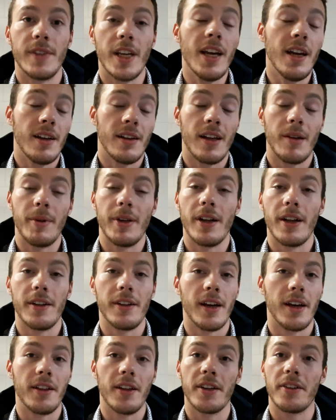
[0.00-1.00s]
Yeah, I mean,
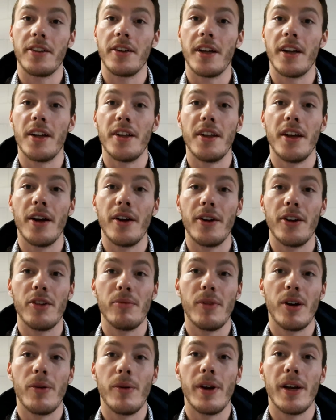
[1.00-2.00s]
I'd like to get in there and
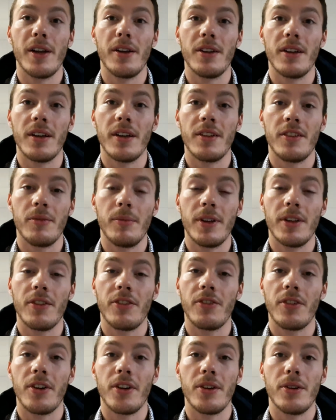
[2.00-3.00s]
earn my way into being
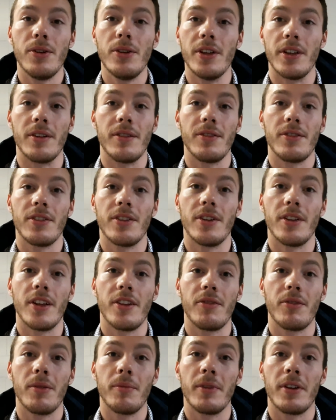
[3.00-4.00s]
the starting goalie. So
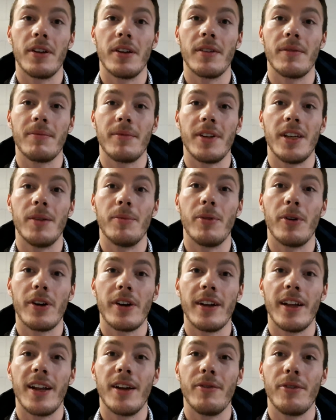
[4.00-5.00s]
that's what I'm going to keep
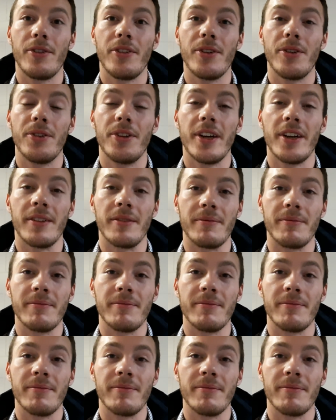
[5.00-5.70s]
working at every single day.